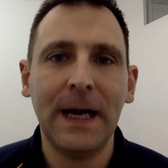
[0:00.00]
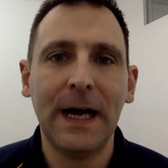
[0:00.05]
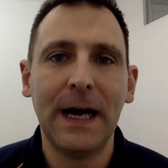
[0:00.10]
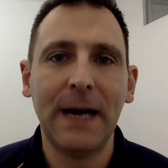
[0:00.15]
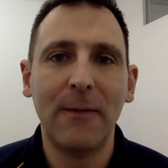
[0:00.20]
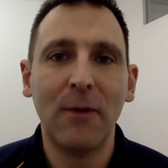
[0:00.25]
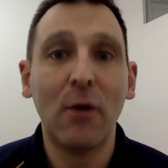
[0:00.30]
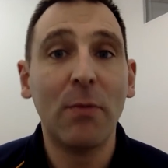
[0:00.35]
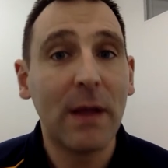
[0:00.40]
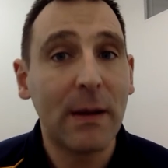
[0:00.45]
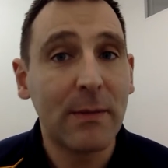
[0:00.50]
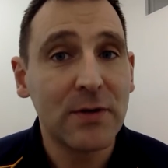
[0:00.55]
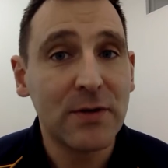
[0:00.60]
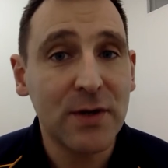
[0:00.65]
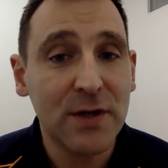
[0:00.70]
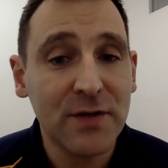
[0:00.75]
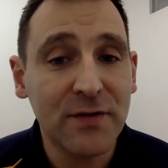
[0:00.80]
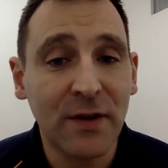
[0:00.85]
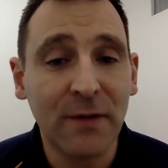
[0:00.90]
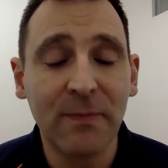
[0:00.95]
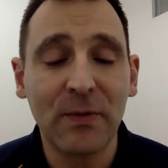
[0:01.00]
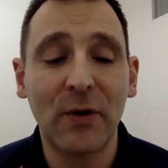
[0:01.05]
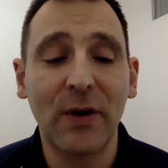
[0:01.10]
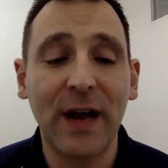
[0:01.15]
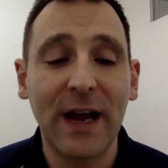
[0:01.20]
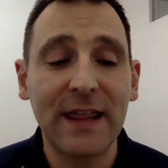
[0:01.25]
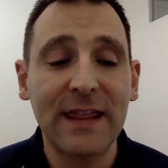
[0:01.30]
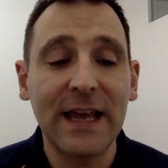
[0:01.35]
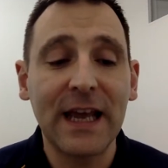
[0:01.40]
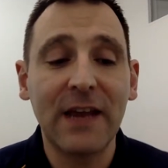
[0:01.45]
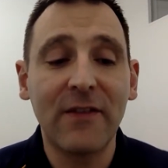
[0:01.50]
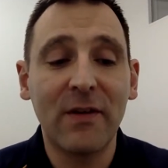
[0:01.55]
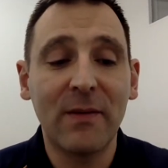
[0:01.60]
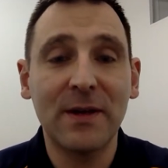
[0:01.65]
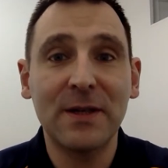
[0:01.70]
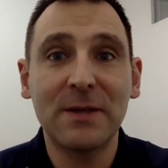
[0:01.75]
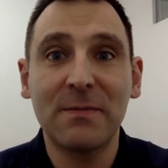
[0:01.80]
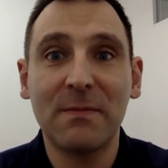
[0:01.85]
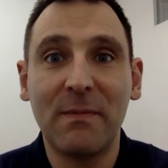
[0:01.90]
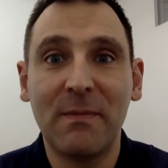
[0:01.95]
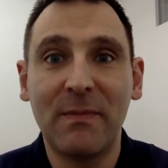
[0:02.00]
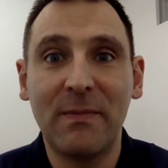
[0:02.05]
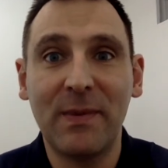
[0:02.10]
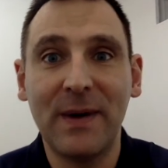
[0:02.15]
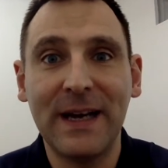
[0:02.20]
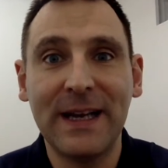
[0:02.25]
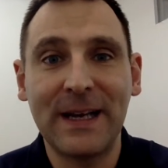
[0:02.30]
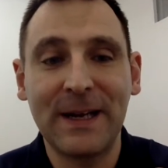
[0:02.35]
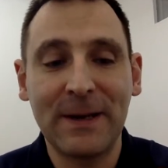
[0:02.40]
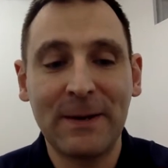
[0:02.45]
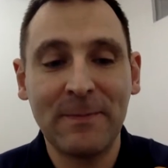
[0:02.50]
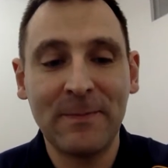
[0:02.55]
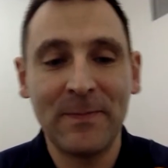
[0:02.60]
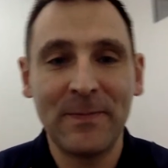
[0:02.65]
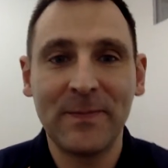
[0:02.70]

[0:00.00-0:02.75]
Hope that was useful. Okay, thank you very much. Bye now.